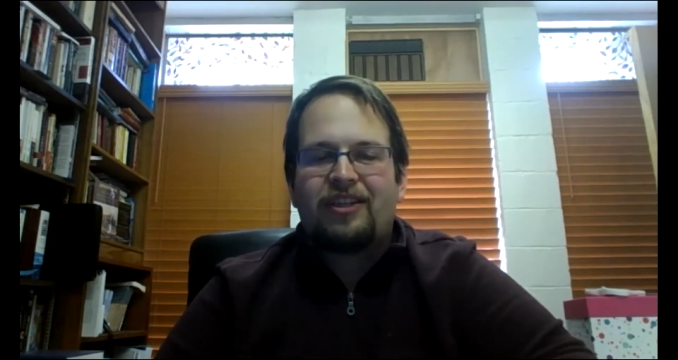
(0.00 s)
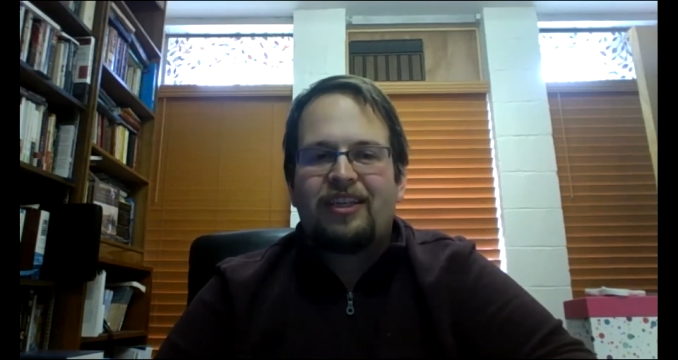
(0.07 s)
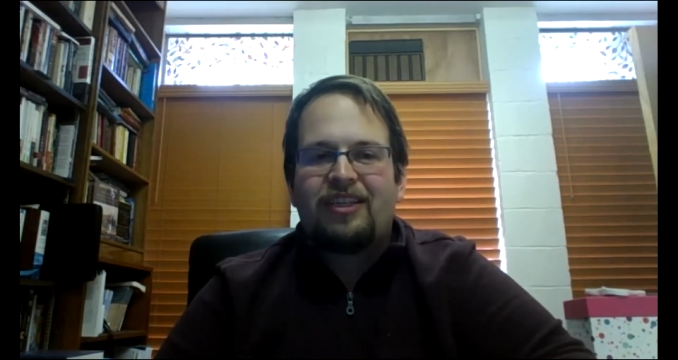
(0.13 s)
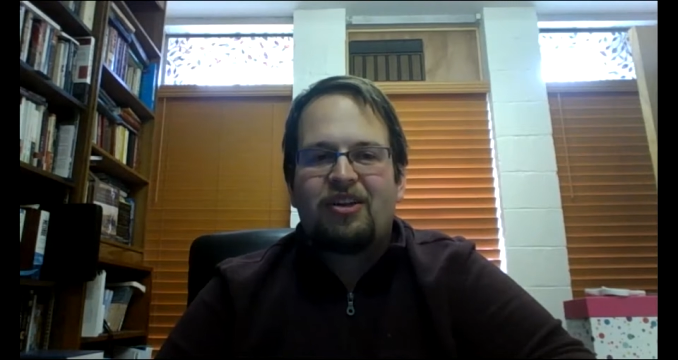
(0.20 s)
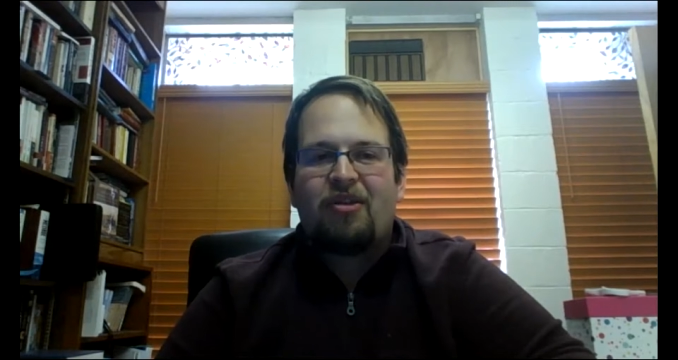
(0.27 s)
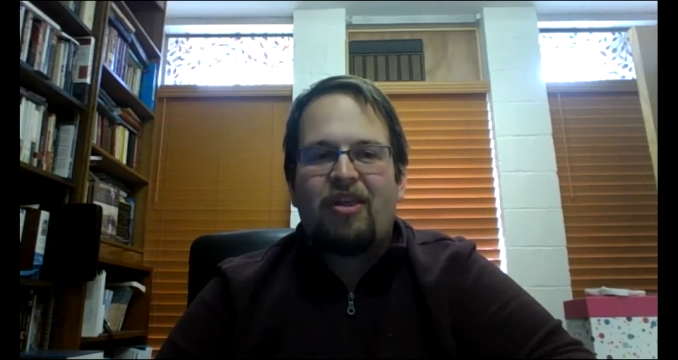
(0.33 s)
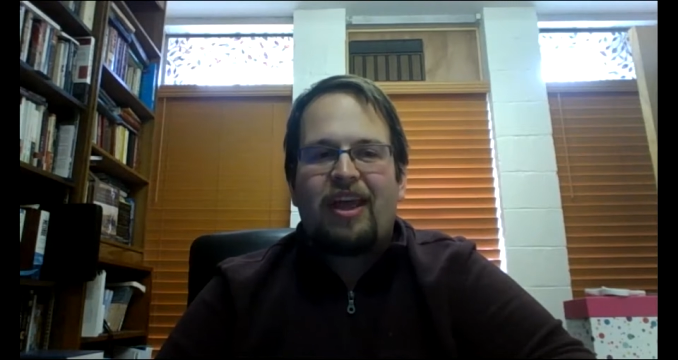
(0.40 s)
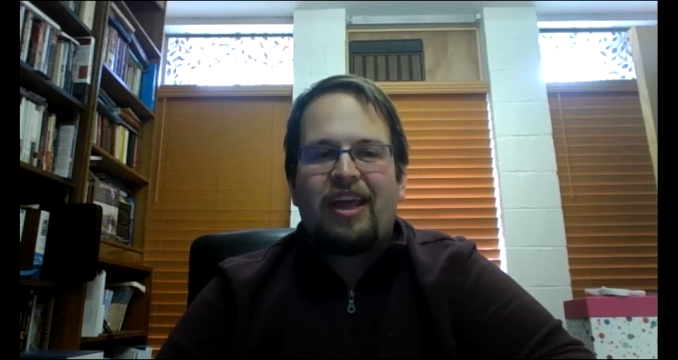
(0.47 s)
And
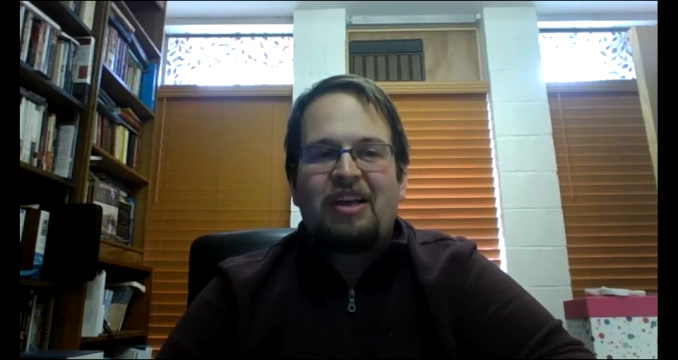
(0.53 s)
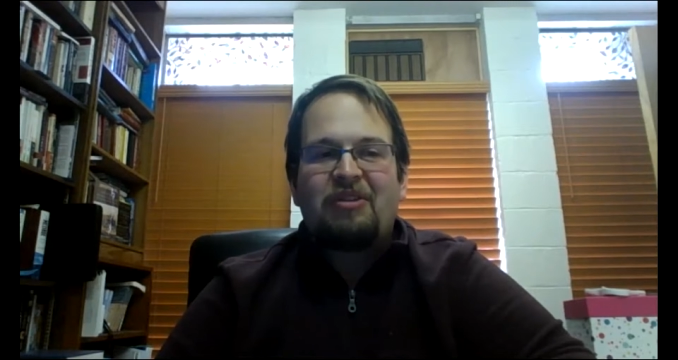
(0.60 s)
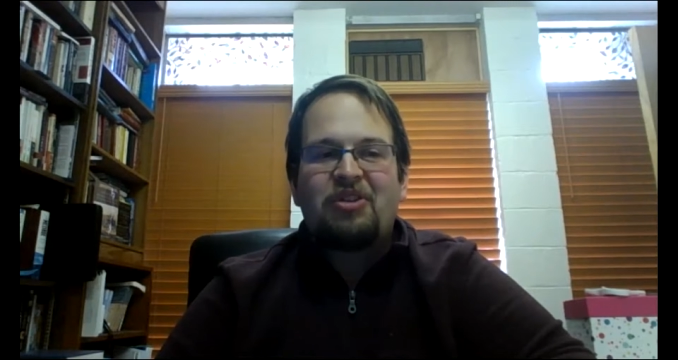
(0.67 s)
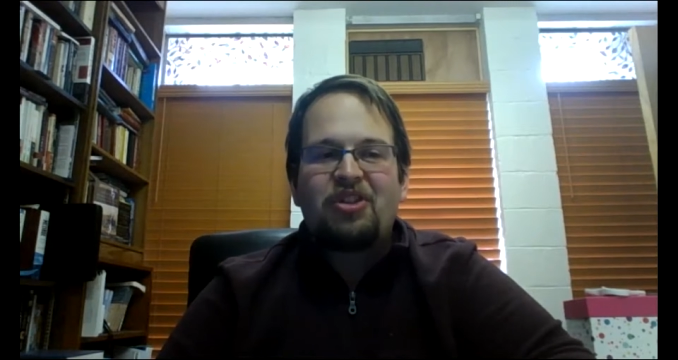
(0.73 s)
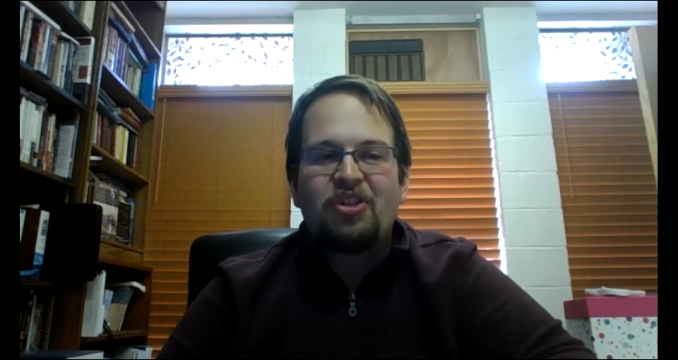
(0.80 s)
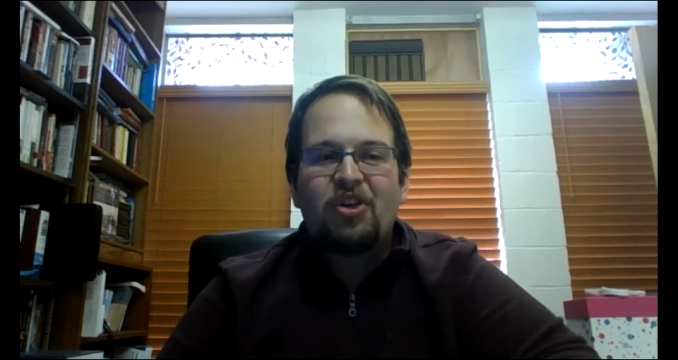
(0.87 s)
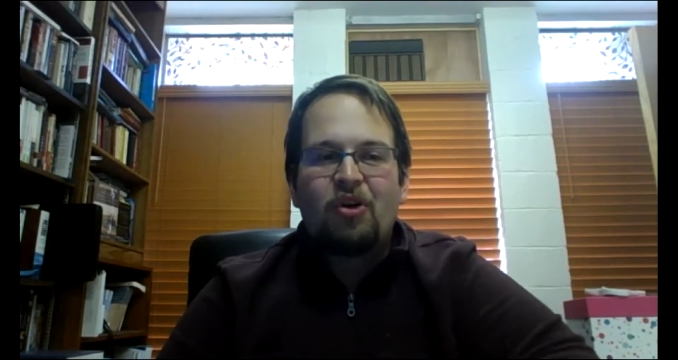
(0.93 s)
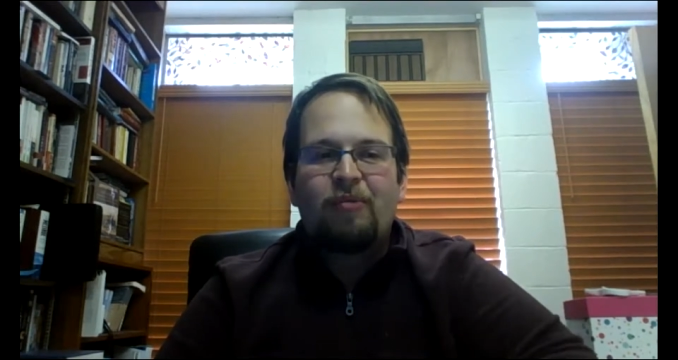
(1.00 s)
so thank you
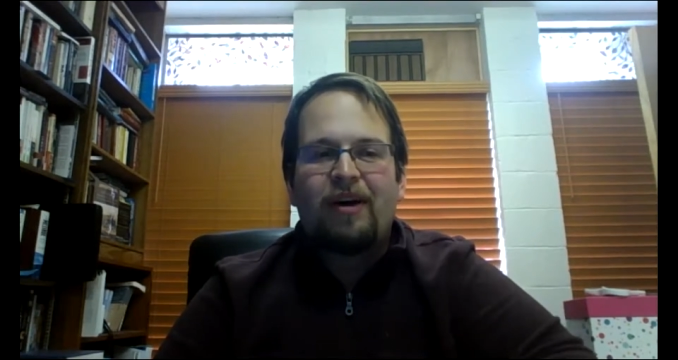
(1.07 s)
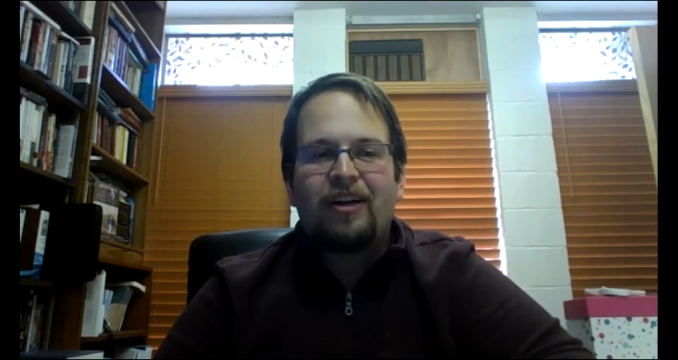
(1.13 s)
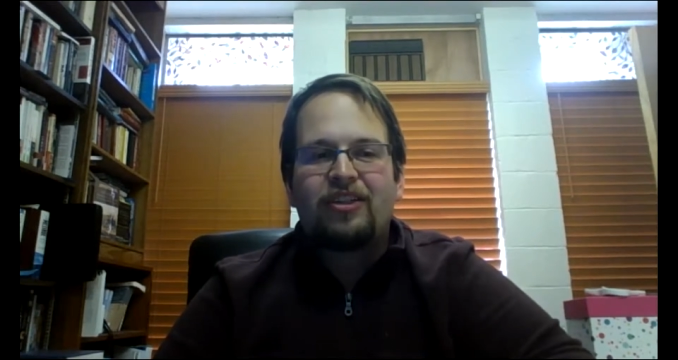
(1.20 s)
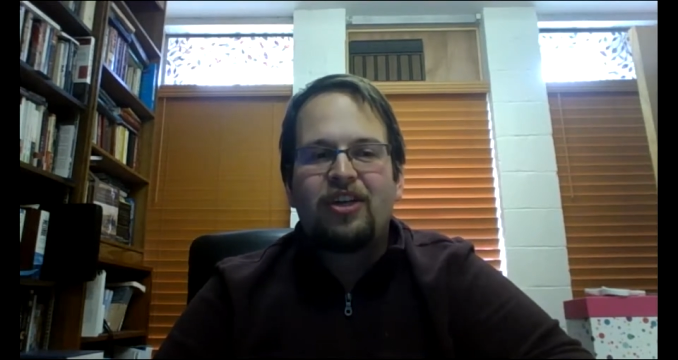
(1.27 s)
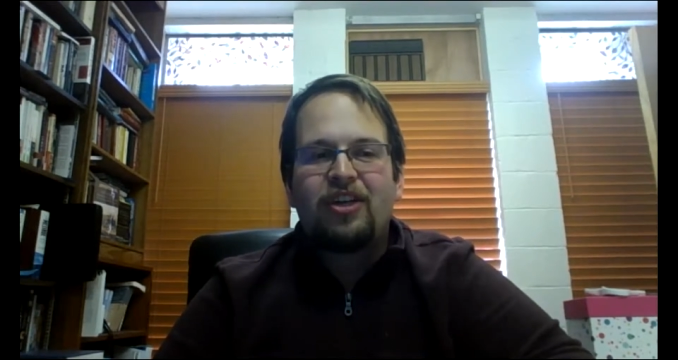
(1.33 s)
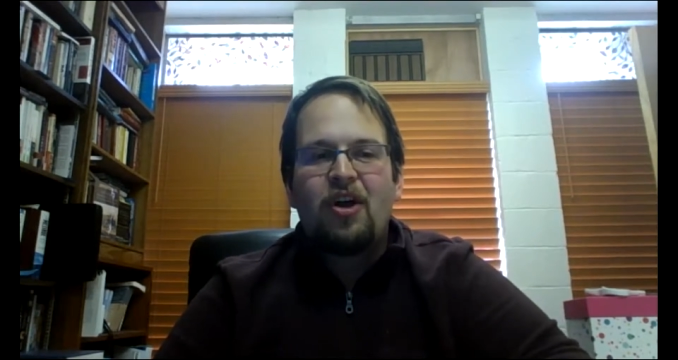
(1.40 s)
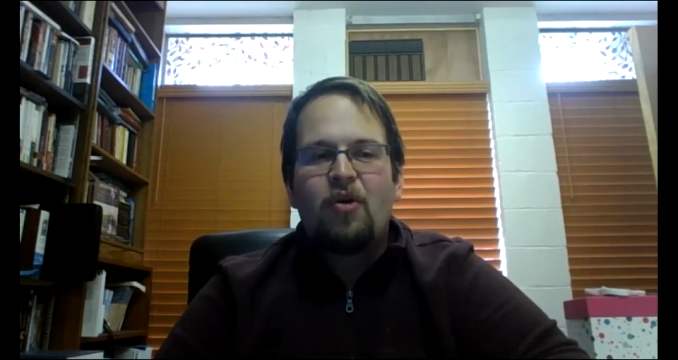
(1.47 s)
so much.